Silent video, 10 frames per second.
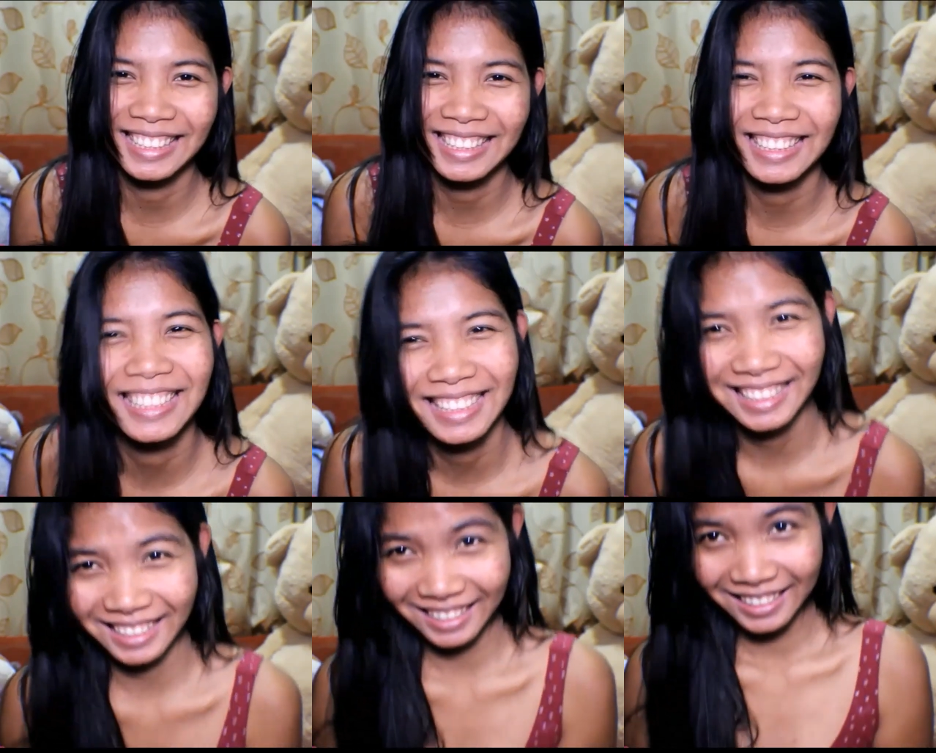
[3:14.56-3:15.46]

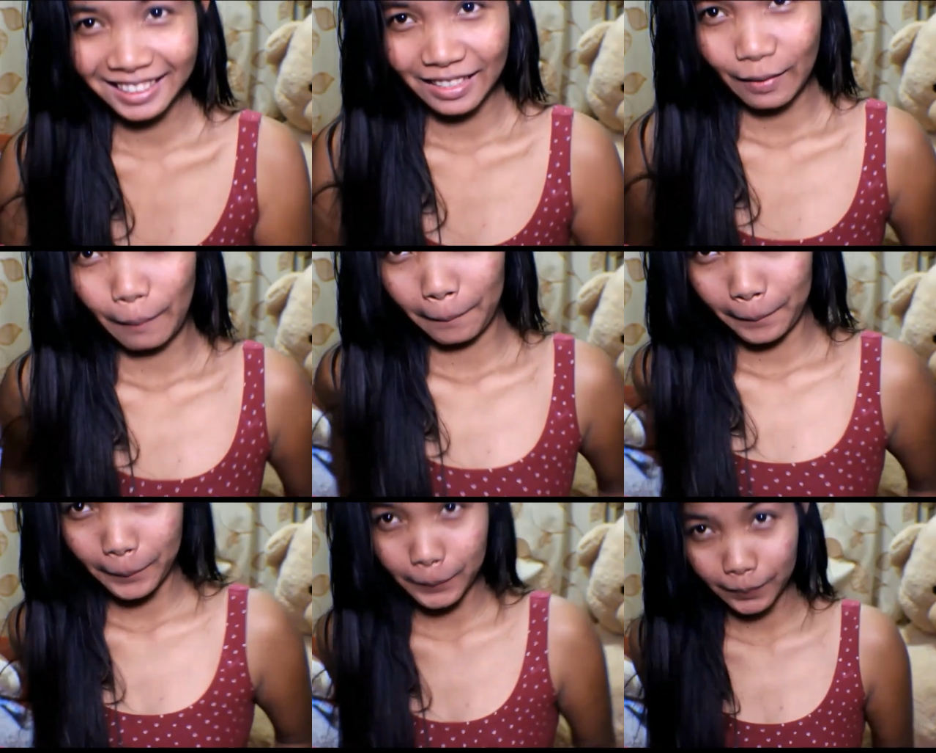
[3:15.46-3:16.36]

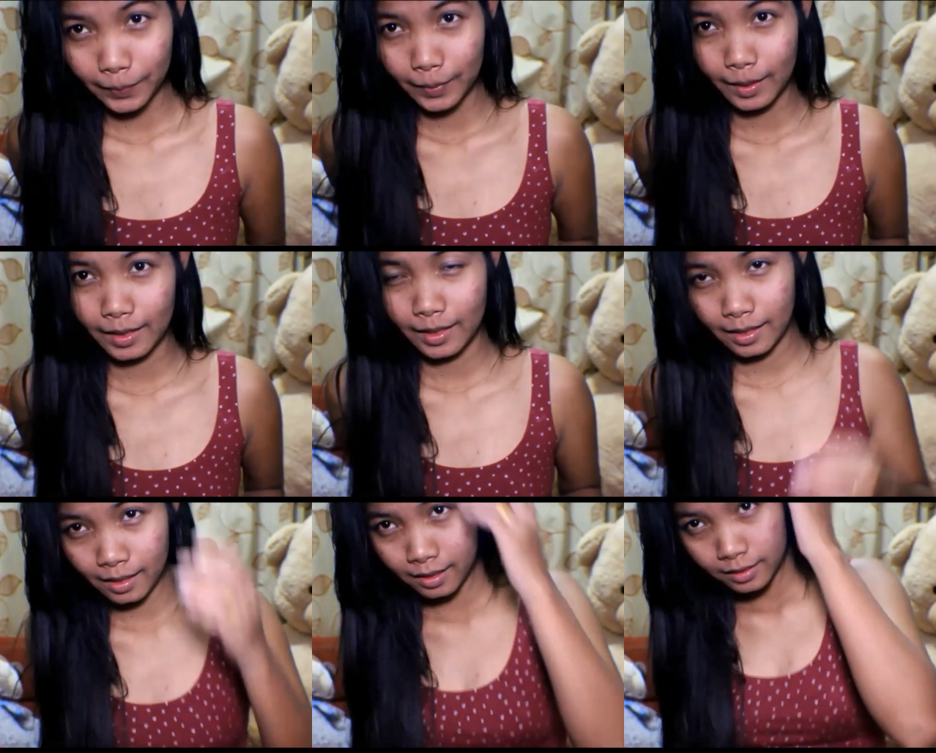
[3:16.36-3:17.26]

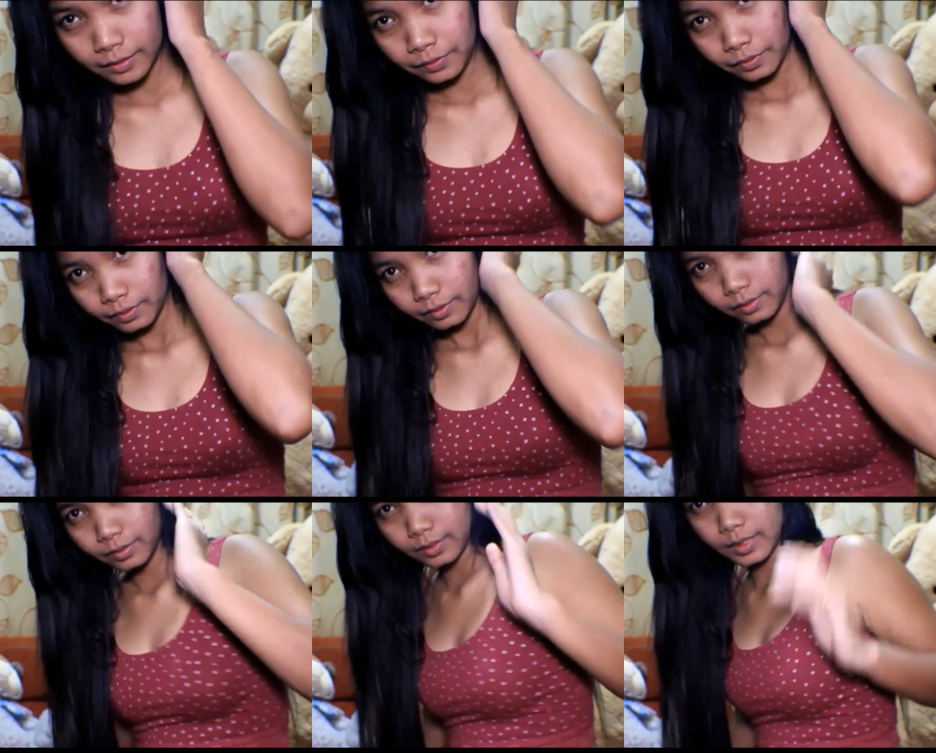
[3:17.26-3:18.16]

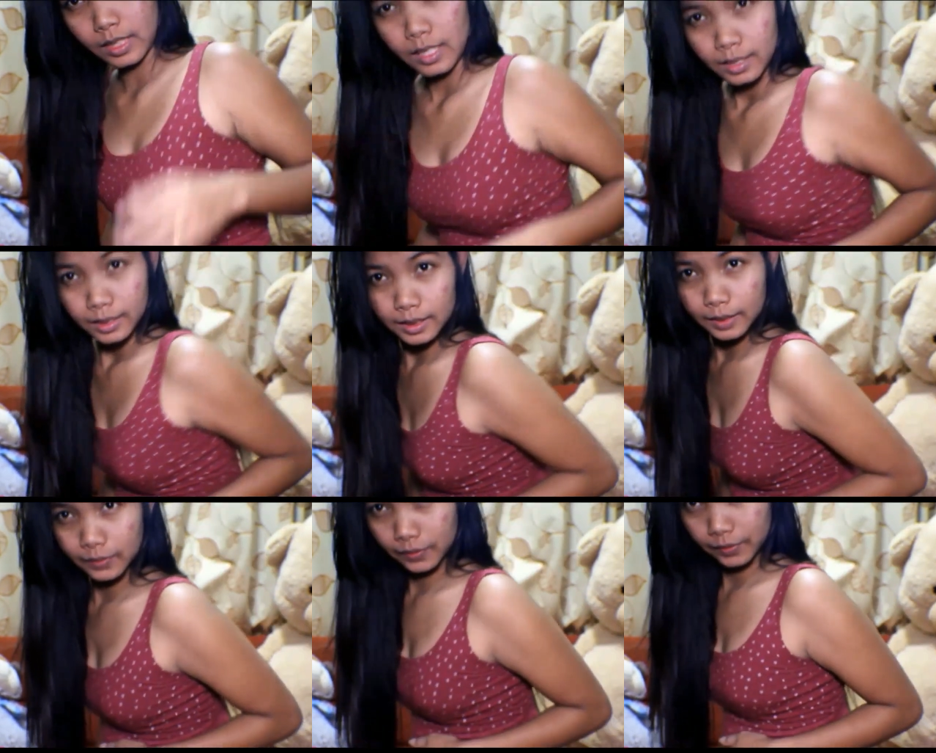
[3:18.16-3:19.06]

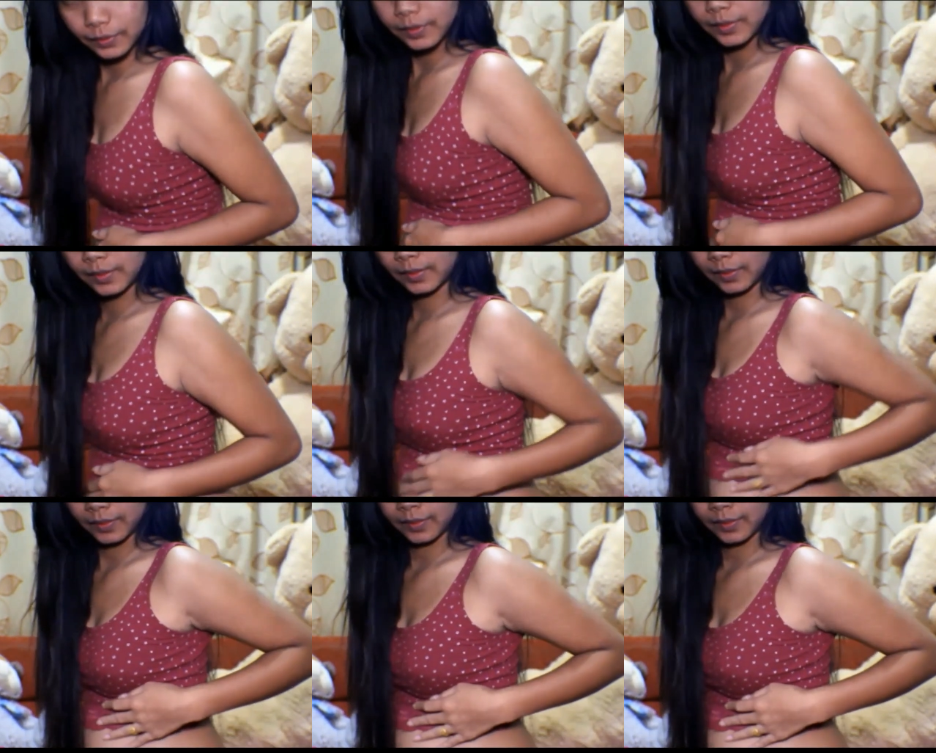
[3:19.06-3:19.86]
No one is speaking in this clip.